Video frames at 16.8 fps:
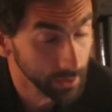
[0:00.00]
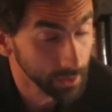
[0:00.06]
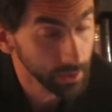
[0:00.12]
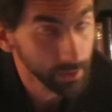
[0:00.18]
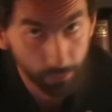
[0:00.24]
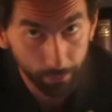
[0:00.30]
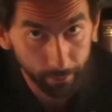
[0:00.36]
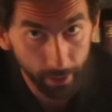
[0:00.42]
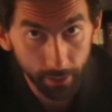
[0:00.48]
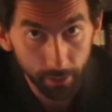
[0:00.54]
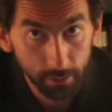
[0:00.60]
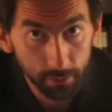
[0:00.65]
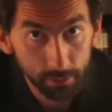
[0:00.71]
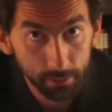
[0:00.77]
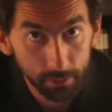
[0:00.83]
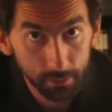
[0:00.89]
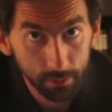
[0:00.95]
even better.
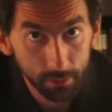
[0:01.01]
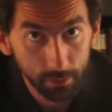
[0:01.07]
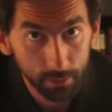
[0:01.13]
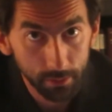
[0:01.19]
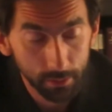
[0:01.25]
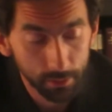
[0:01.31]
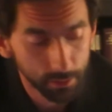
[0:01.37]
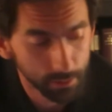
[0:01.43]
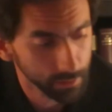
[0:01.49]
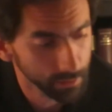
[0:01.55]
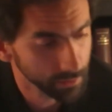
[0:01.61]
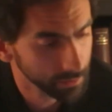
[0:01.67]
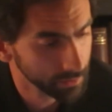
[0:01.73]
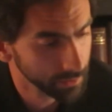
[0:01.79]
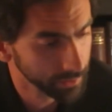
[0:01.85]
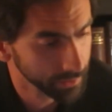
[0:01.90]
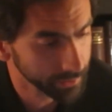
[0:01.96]

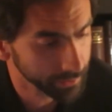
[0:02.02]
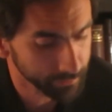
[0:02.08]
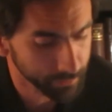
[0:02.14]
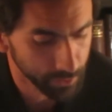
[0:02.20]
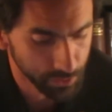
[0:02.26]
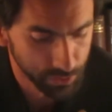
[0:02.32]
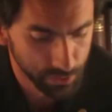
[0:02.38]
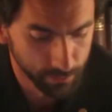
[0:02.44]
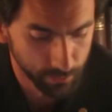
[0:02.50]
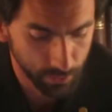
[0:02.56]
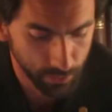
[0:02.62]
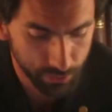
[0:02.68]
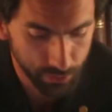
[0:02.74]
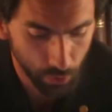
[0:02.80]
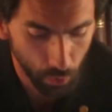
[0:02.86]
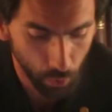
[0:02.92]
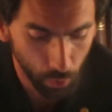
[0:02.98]
It invokes the
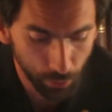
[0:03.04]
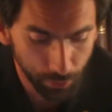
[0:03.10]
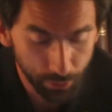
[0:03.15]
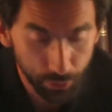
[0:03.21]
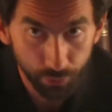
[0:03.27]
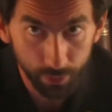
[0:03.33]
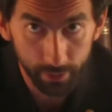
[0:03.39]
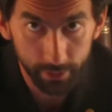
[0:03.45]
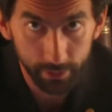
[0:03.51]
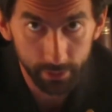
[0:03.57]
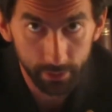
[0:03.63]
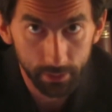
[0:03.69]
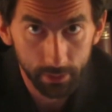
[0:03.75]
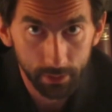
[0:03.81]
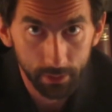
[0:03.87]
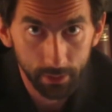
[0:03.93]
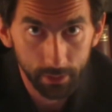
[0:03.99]
most holy
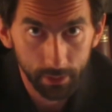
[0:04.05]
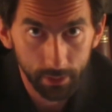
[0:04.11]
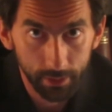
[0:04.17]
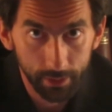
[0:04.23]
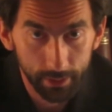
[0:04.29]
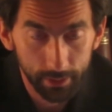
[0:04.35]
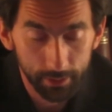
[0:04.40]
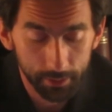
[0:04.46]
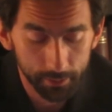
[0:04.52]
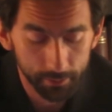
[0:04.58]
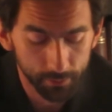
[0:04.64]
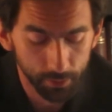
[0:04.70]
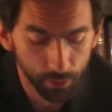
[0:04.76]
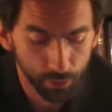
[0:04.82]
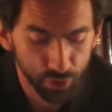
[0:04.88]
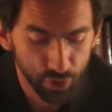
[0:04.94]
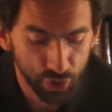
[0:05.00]
Trinity. It
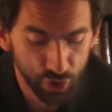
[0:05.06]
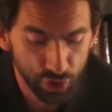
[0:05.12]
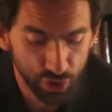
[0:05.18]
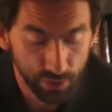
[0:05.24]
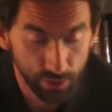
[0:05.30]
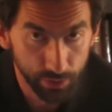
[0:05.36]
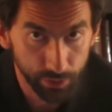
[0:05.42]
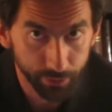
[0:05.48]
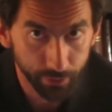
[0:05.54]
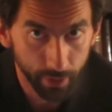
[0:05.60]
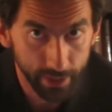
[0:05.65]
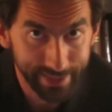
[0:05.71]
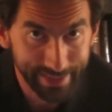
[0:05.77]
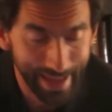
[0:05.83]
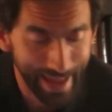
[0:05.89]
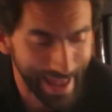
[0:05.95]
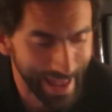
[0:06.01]
invokes Jesus
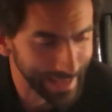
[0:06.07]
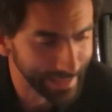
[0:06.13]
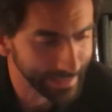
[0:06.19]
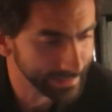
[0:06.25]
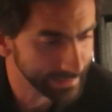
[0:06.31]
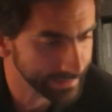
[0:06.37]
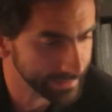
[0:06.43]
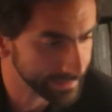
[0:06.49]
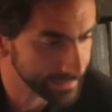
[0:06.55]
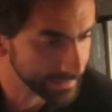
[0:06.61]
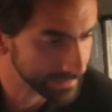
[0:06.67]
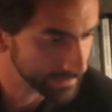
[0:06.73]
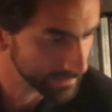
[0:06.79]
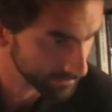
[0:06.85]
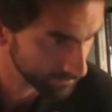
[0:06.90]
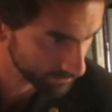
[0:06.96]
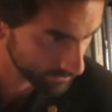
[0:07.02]
Christ, and
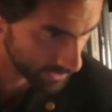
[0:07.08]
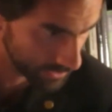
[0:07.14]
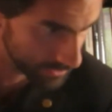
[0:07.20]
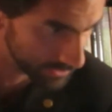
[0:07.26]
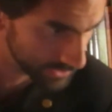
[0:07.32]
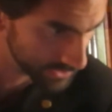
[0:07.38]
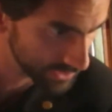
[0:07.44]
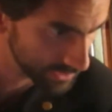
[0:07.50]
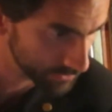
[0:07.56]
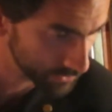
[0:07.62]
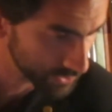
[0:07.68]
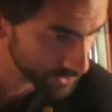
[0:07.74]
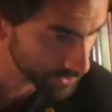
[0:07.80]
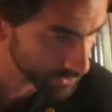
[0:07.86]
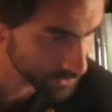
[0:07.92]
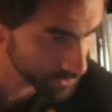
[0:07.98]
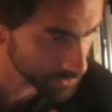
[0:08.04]
it seems
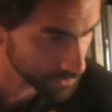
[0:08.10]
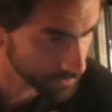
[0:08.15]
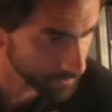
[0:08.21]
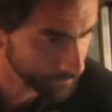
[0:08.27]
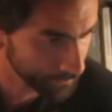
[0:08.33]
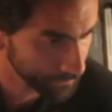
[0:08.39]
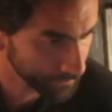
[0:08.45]
to